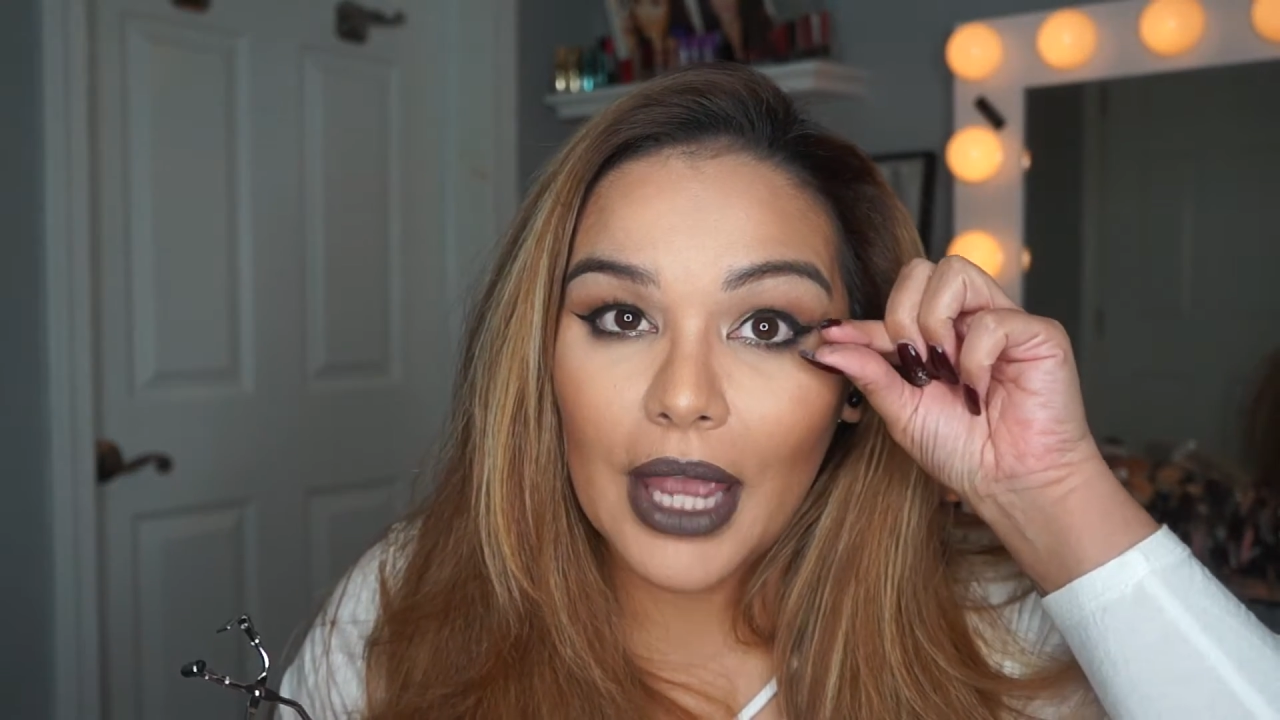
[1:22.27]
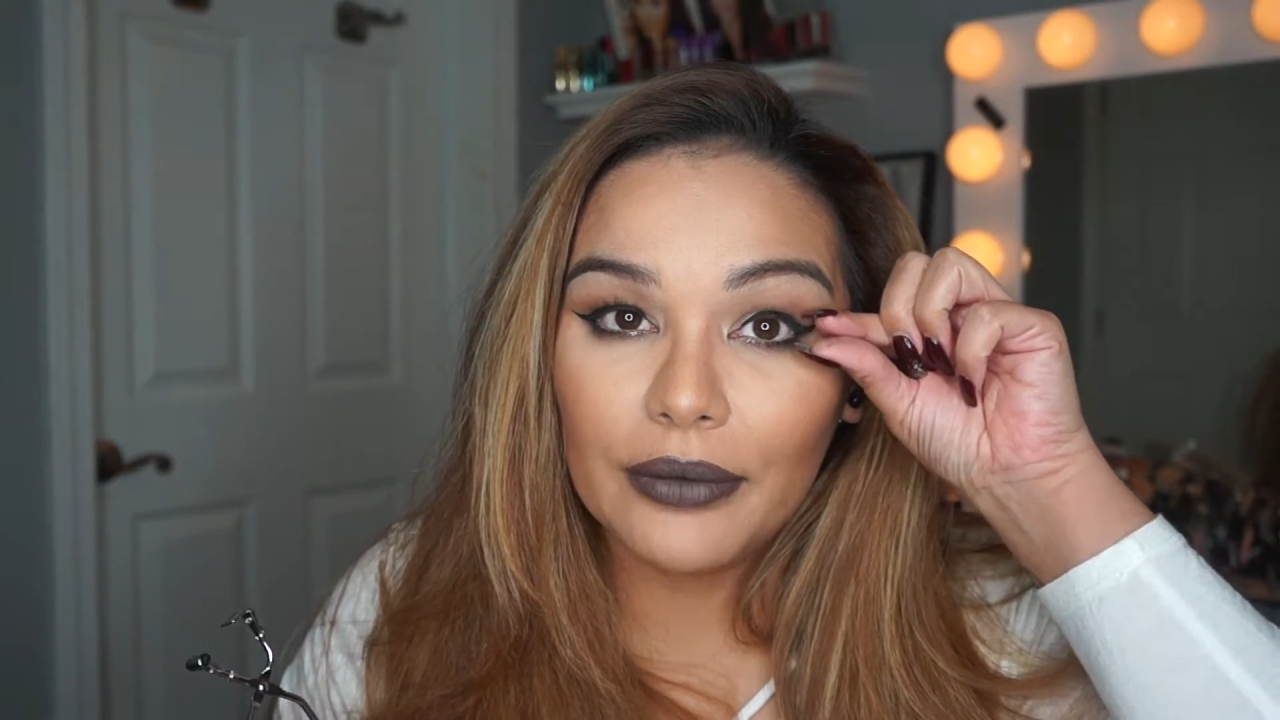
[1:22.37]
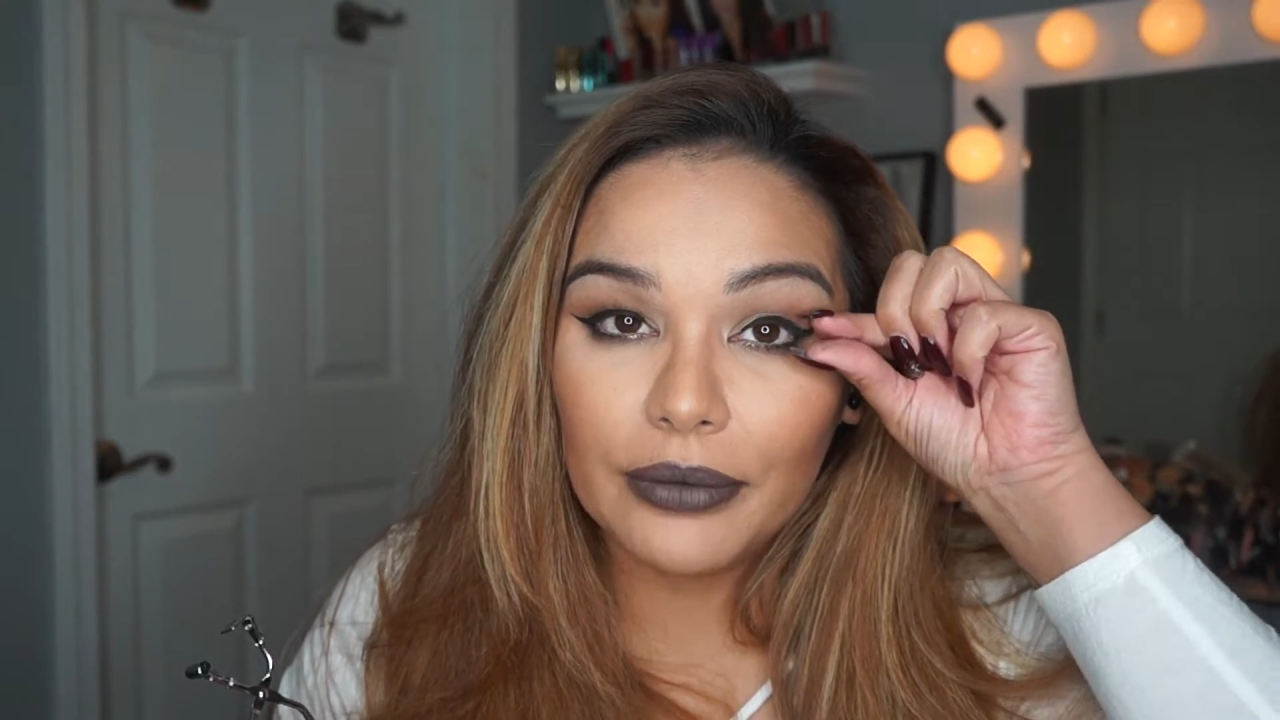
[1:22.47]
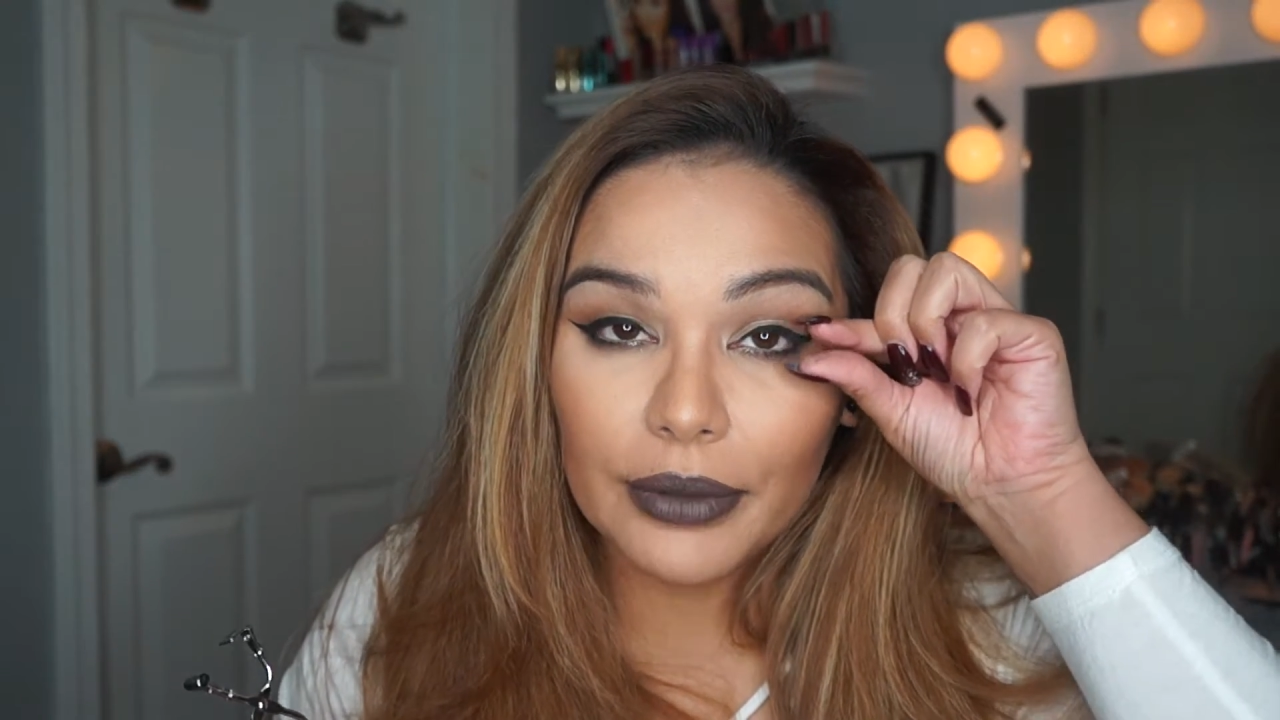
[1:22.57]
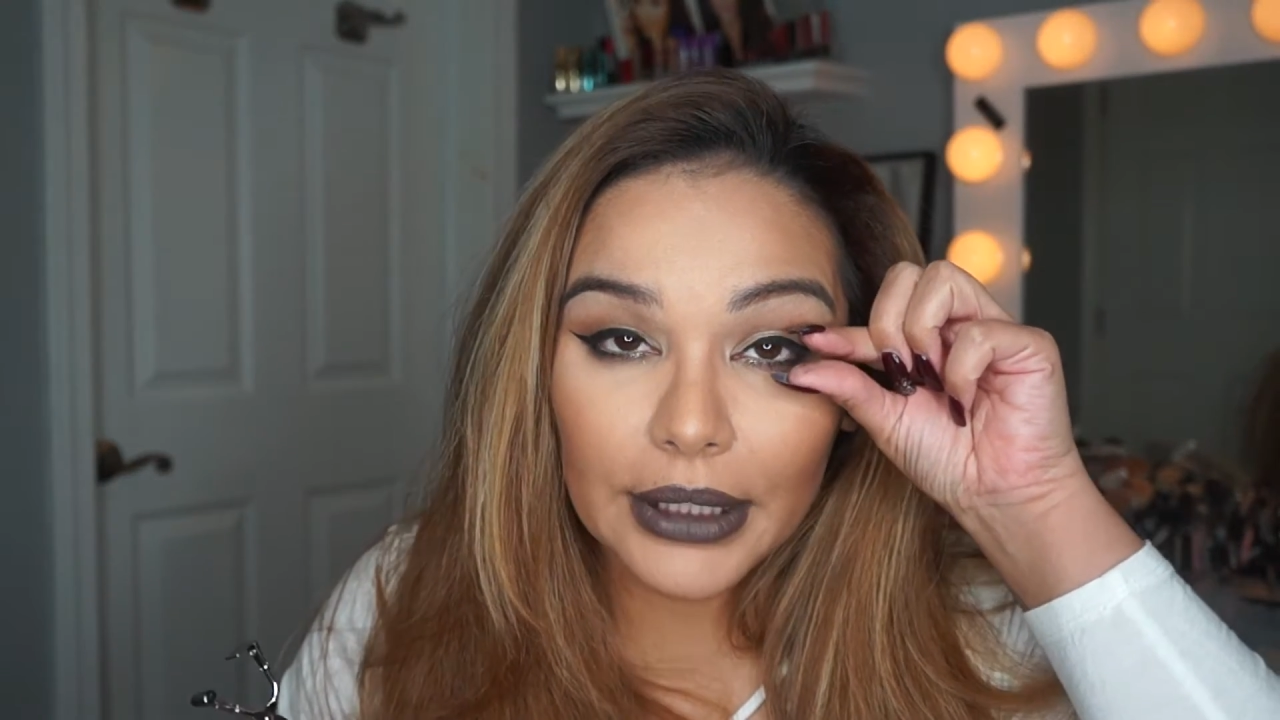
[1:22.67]
I
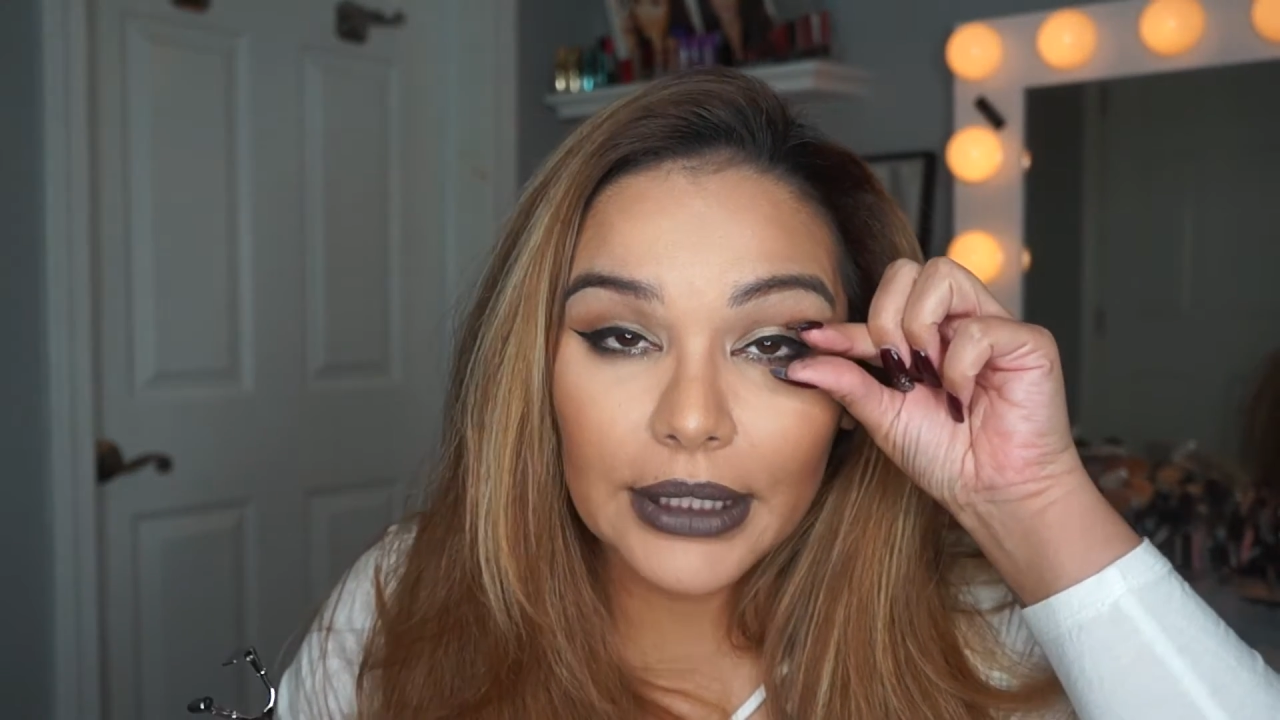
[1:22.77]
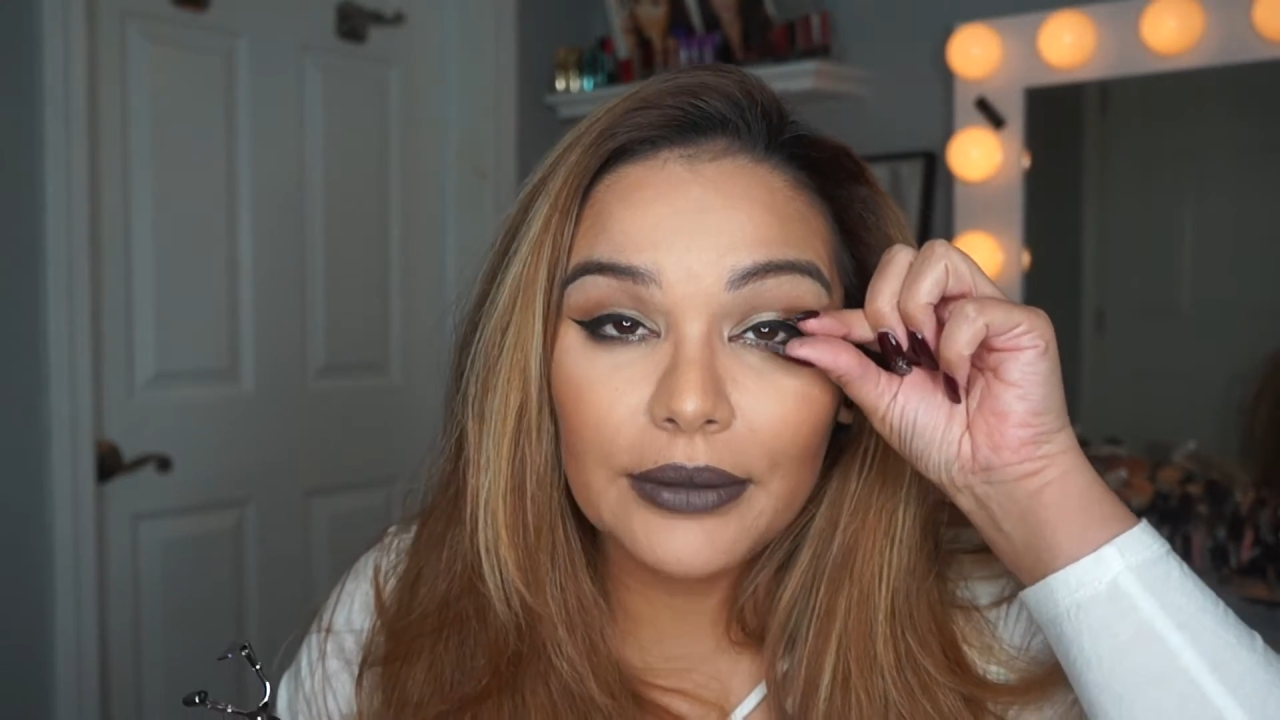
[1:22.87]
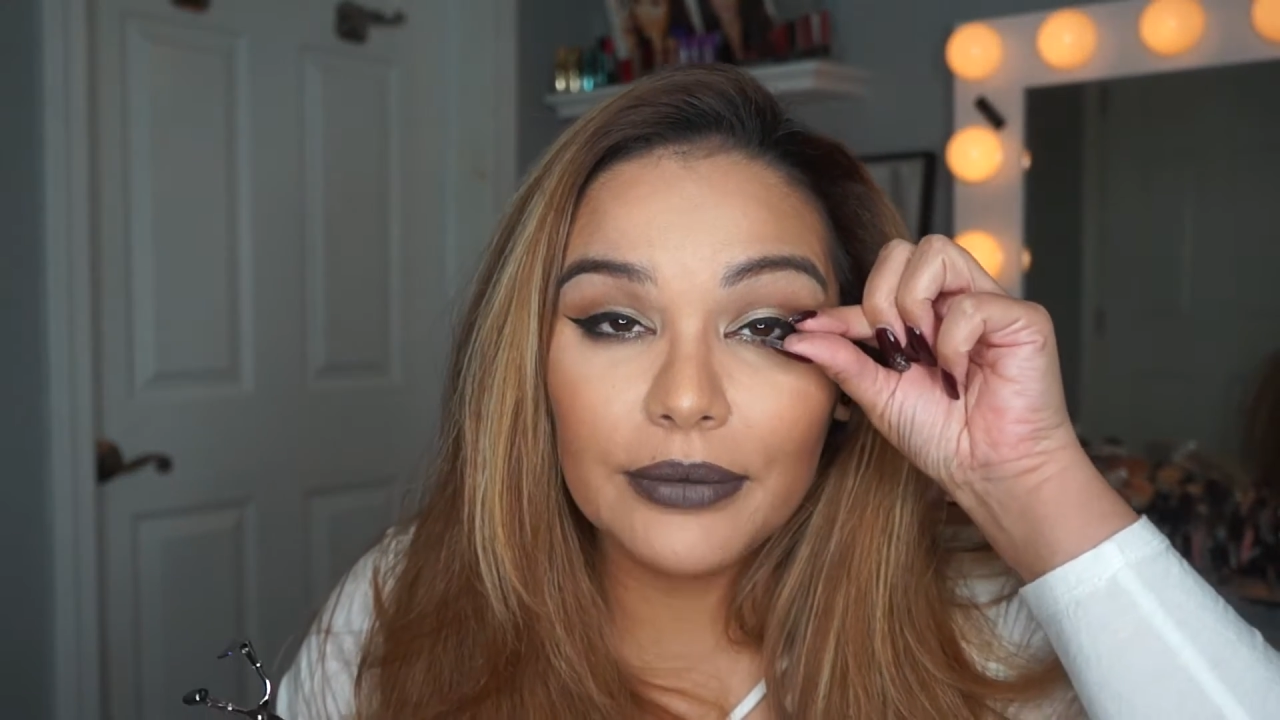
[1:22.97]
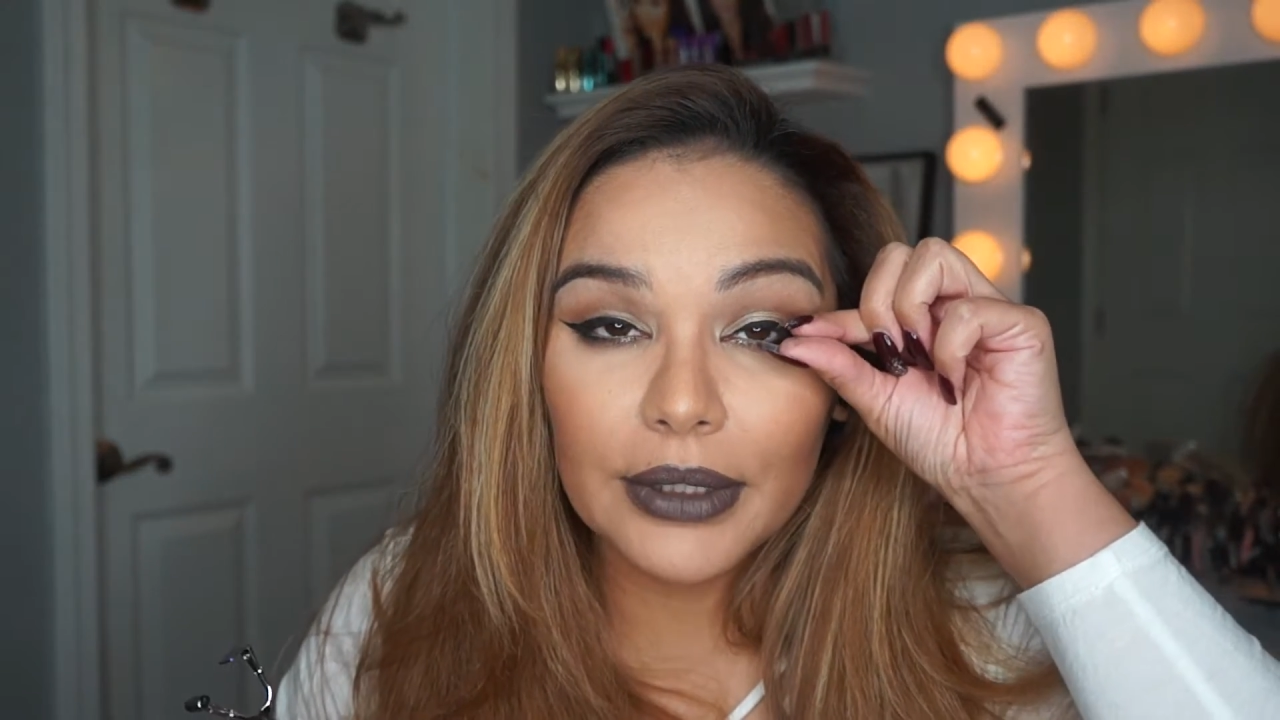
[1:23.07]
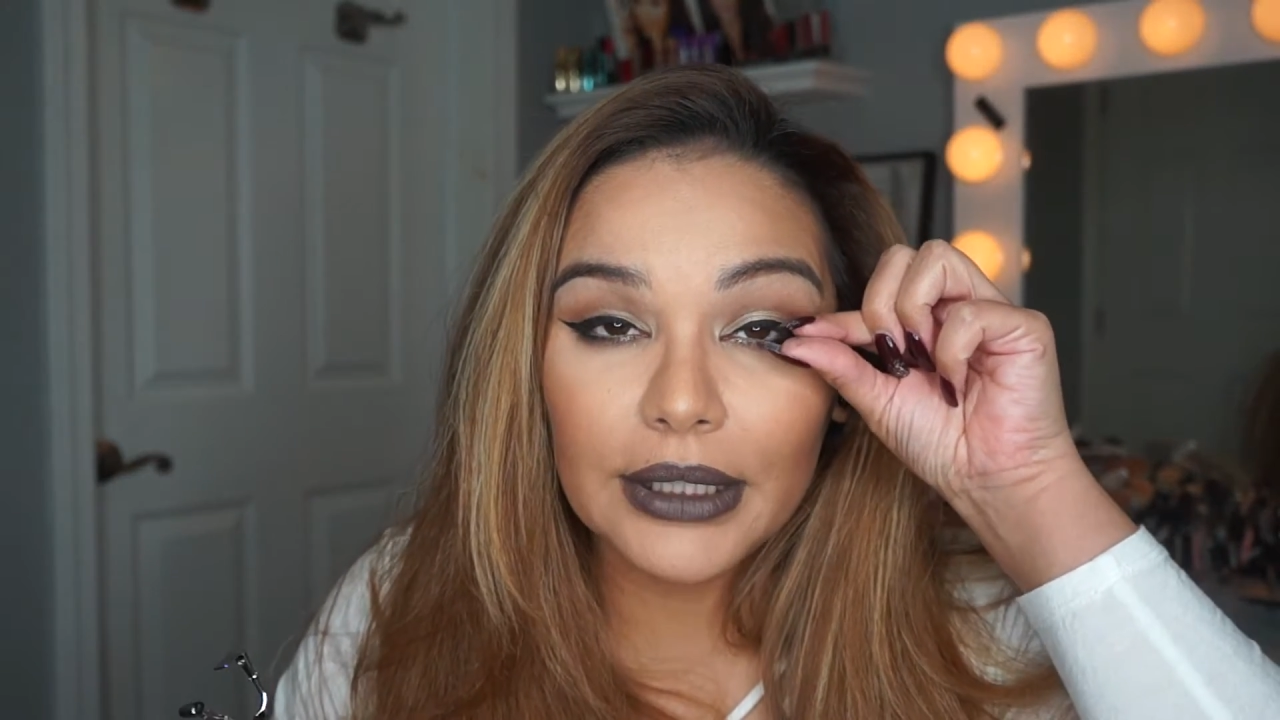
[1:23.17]

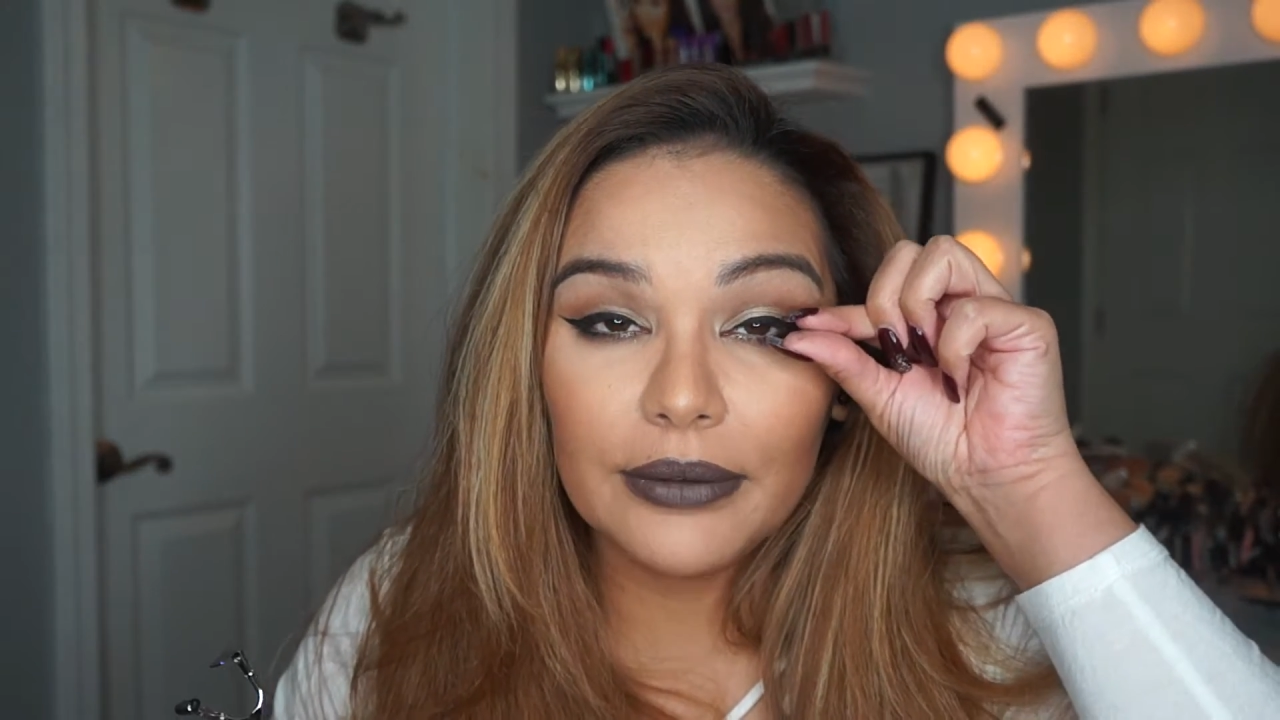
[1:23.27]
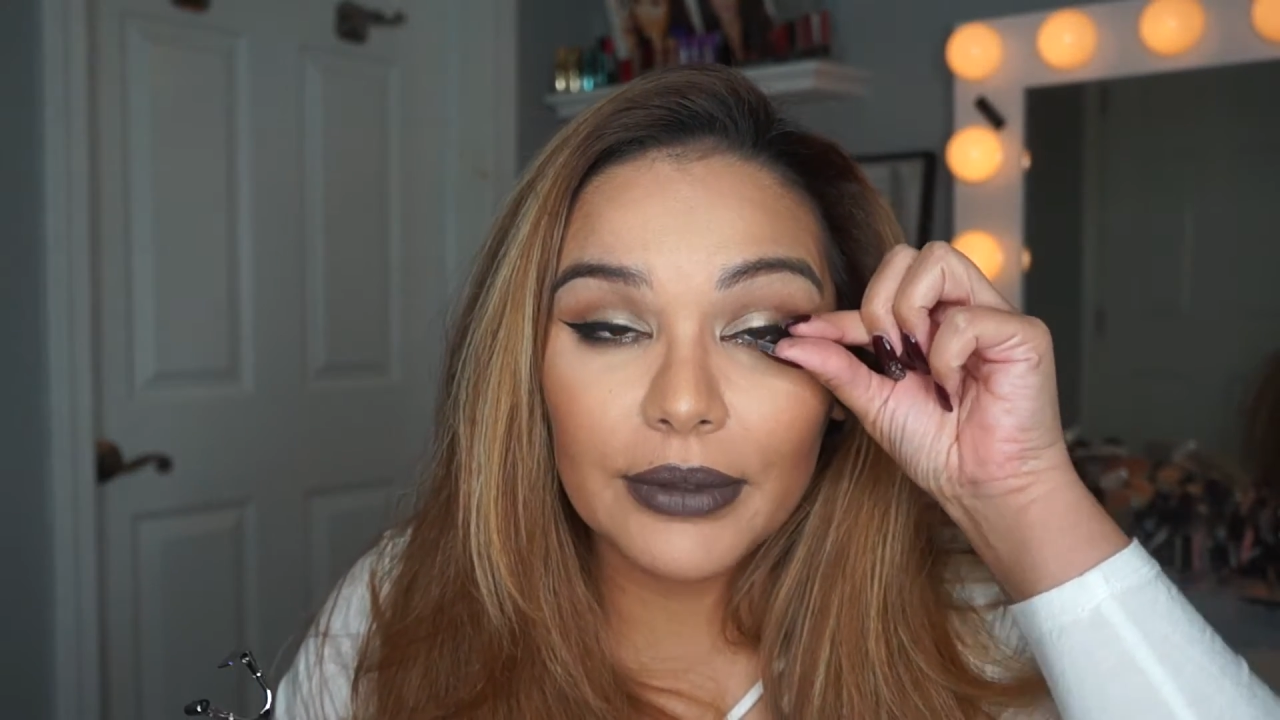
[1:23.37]
really really